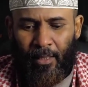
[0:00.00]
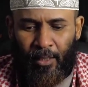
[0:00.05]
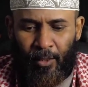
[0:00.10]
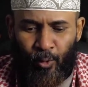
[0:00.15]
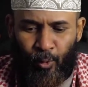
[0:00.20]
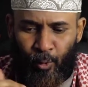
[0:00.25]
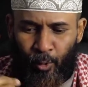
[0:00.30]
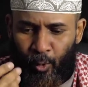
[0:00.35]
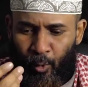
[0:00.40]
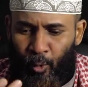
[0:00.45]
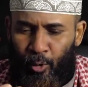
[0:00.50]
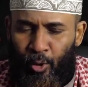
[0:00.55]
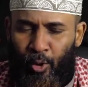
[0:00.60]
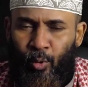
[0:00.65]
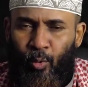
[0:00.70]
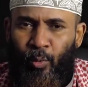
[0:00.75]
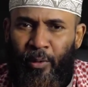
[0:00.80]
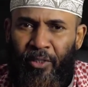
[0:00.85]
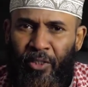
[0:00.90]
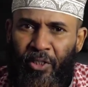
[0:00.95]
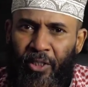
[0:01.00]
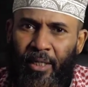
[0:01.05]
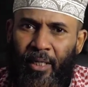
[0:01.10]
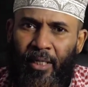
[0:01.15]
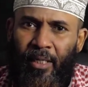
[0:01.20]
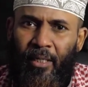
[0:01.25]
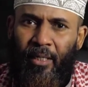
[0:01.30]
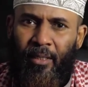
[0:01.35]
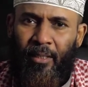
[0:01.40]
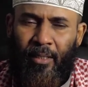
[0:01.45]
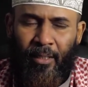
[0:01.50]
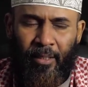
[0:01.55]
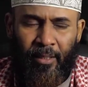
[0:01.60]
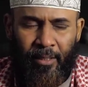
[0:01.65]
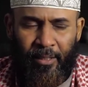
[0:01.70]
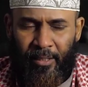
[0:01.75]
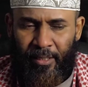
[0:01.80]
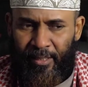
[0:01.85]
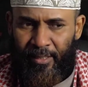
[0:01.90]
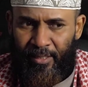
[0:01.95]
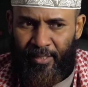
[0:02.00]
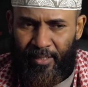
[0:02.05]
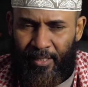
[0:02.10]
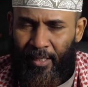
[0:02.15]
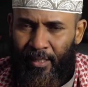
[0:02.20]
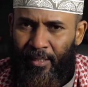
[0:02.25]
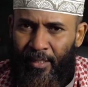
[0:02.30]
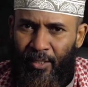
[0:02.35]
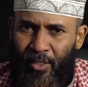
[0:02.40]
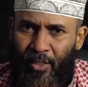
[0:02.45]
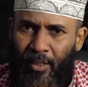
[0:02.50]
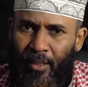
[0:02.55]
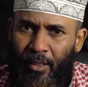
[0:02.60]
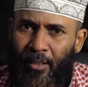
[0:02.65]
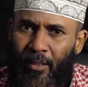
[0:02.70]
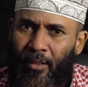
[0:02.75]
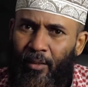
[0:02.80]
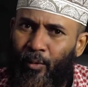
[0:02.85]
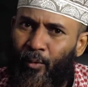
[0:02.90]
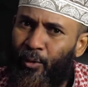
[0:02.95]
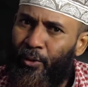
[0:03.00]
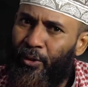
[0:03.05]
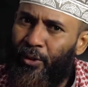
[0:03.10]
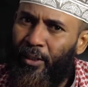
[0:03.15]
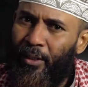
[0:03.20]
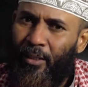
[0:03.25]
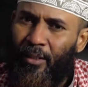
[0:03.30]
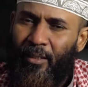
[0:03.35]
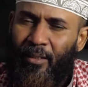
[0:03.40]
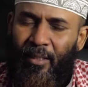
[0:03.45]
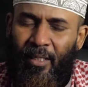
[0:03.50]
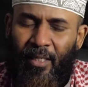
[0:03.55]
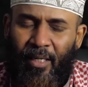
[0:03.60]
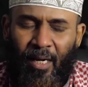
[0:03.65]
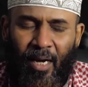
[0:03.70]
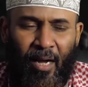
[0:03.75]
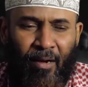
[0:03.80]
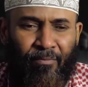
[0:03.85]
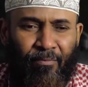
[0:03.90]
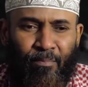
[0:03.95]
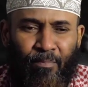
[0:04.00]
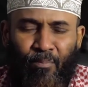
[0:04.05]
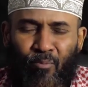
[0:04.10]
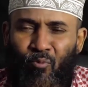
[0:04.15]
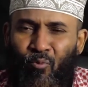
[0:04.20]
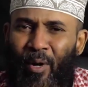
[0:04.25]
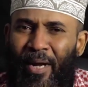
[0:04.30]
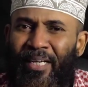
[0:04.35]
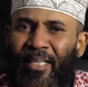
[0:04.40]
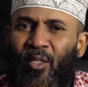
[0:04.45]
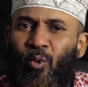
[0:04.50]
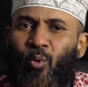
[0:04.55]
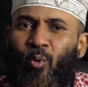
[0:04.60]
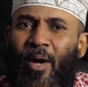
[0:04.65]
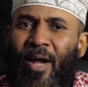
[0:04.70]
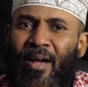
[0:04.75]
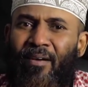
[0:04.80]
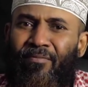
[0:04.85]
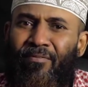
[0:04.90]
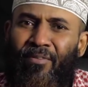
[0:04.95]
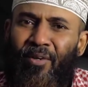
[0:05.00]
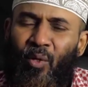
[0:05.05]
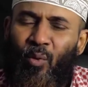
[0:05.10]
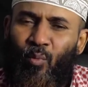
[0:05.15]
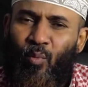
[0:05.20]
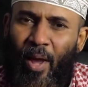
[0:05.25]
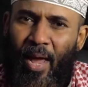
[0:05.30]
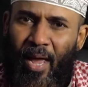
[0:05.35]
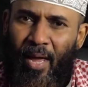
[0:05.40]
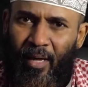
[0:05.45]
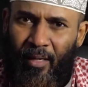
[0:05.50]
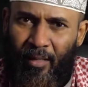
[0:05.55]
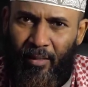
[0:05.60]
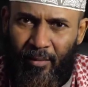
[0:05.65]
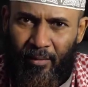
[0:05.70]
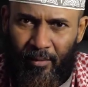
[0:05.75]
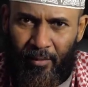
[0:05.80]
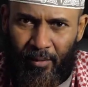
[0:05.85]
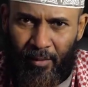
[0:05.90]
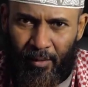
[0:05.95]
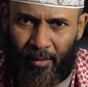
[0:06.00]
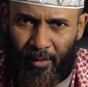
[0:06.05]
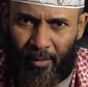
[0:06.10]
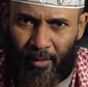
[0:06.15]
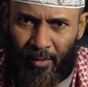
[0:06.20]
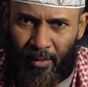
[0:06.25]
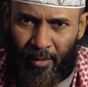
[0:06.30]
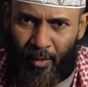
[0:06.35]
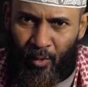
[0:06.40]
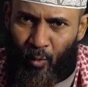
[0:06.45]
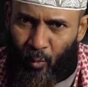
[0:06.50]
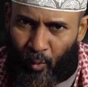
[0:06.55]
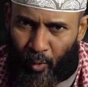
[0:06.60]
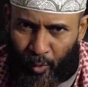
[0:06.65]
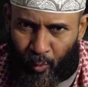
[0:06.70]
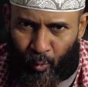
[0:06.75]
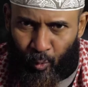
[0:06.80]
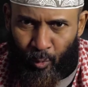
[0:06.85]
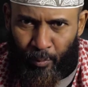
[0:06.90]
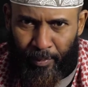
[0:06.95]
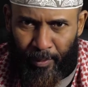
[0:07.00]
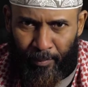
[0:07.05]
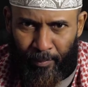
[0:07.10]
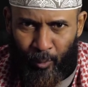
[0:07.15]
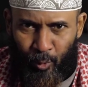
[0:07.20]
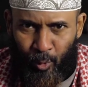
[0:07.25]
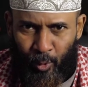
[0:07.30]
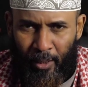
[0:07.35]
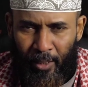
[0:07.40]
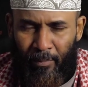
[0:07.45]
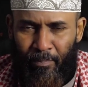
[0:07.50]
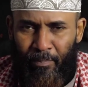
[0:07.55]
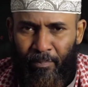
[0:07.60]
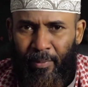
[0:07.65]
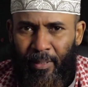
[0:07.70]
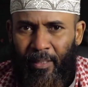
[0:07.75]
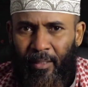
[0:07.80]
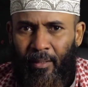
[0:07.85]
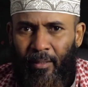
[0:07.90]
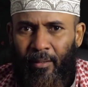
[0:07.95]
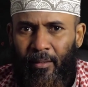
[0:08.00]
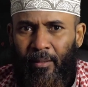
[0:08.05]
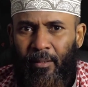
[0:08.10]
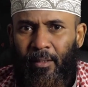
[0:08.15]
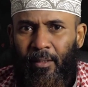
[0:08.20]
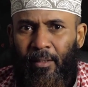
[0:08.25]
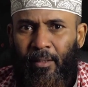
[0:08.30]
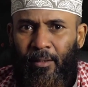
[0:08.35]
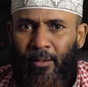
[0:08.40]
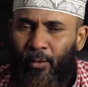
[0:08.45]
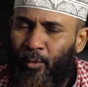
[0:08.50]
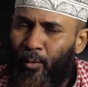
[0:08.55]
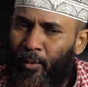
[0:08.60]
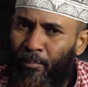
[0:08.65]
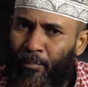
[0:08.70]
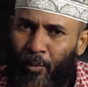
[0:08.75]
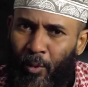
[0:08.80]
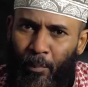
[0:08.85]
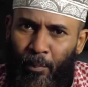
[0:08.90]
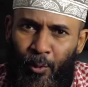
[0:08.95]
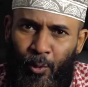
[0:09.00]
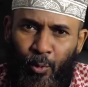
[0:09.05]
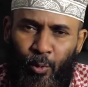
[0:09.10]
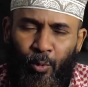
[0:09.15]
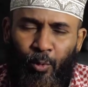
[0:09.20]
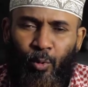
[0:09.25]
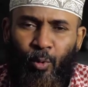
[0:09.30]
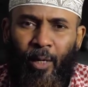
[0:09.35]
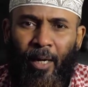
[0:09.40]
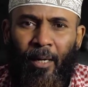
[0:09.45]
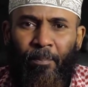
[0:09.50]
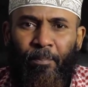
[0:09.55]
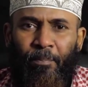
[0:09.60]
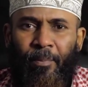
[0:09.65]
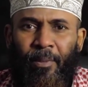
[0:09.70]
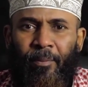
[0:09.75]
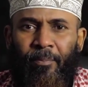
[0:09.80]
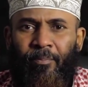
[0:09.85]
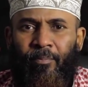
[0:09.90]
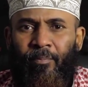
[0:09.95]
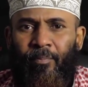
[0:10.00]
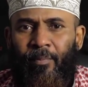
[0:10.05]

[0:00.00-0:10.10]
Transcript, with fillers: So he goes to one sheikh and he tells the sheikh, oh sheikh, I've went to everywhere. No one could be able to help me. So I'm coming to you to help me.